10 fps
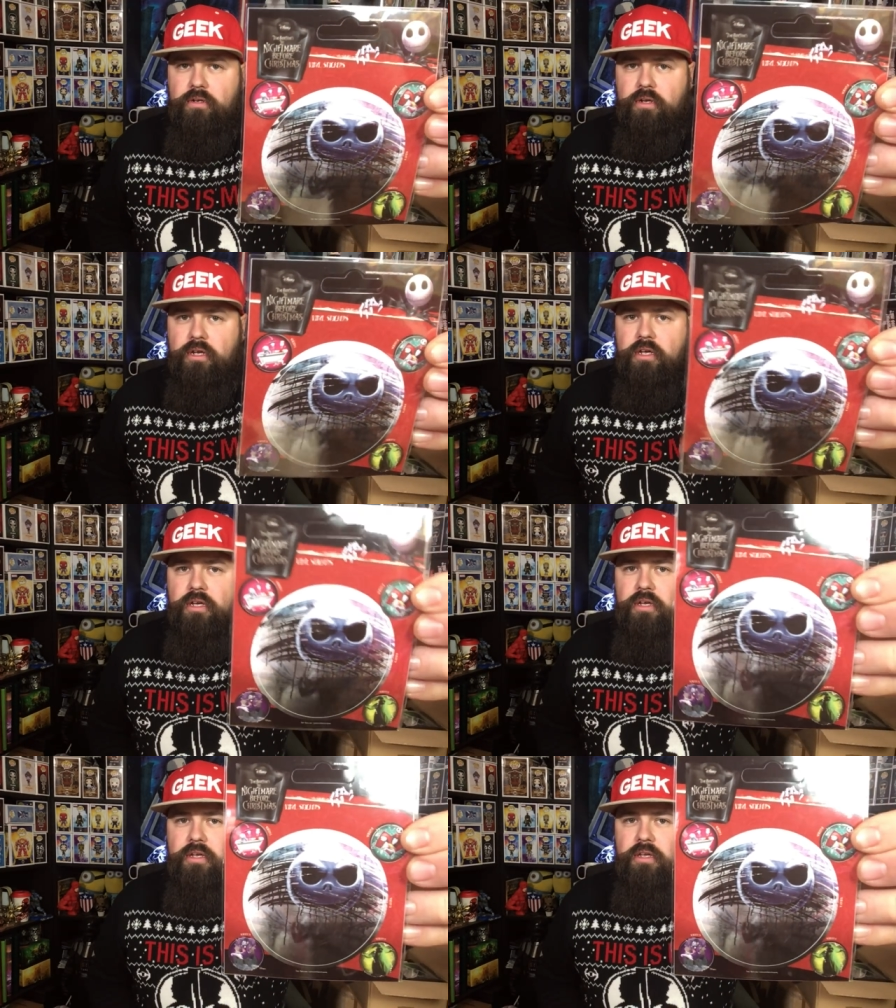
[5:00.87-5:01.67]

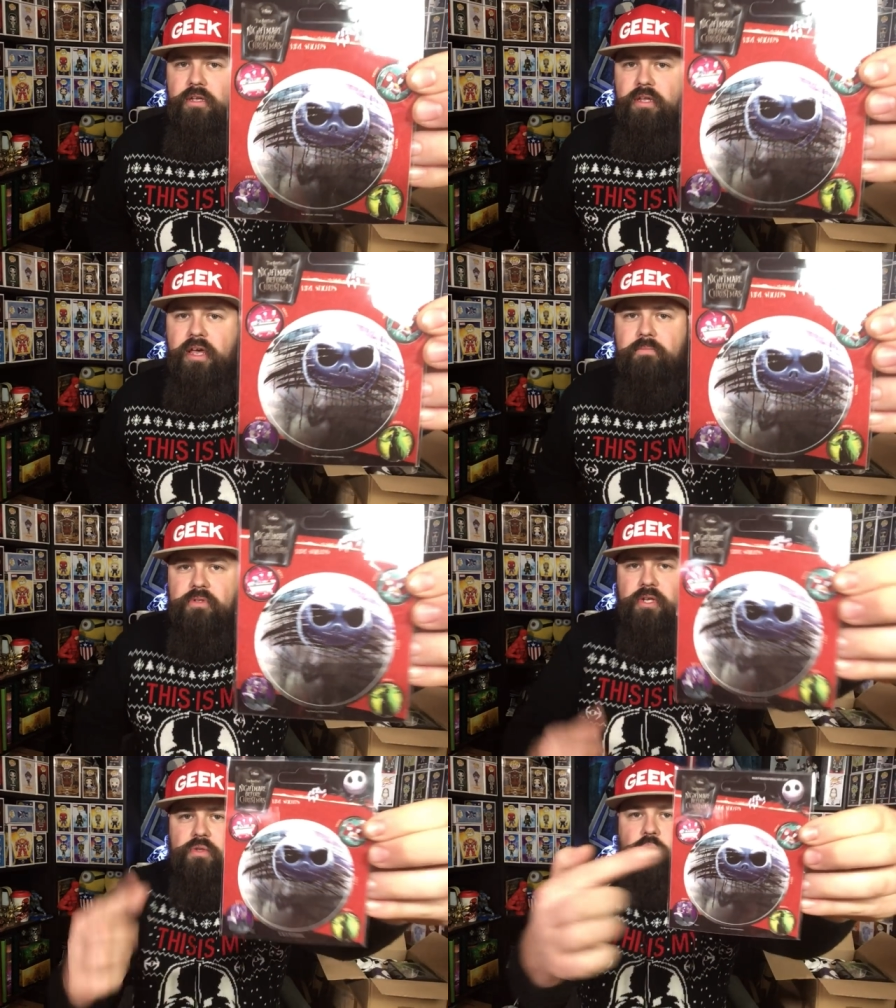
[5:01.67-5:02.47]
Uh, yeah,
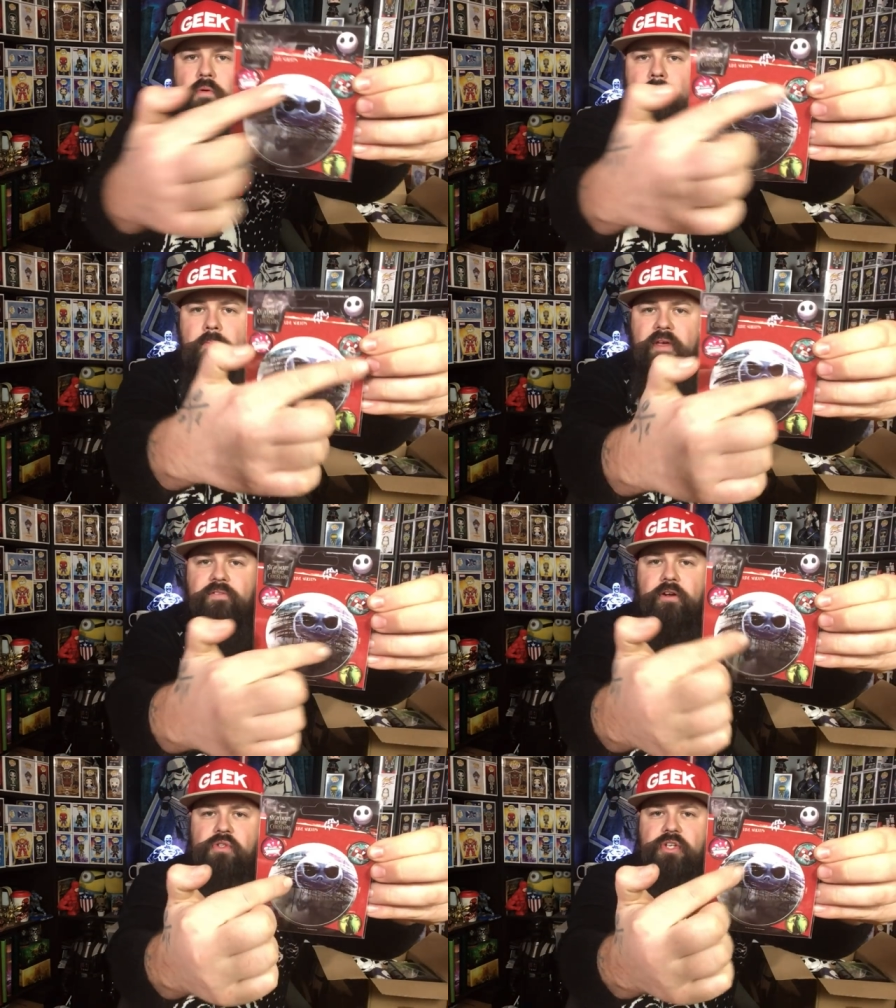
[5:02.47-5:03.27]
so it's one
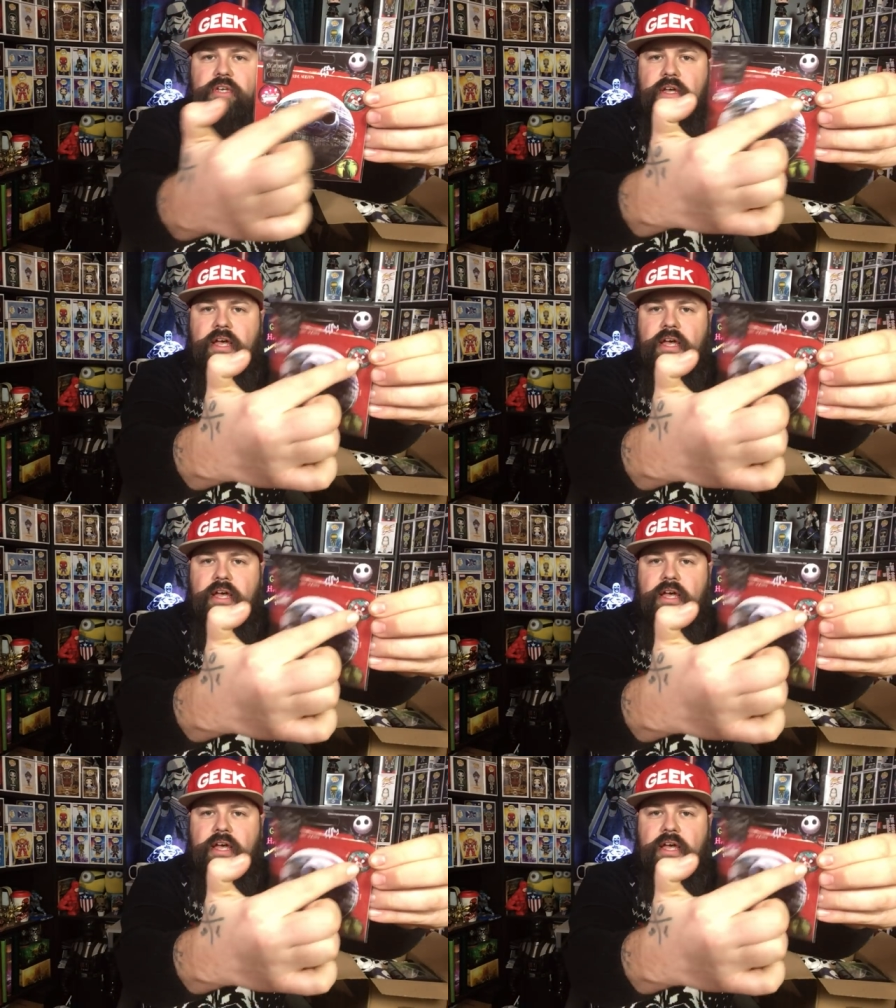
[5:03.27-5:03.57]
big vinyl sticker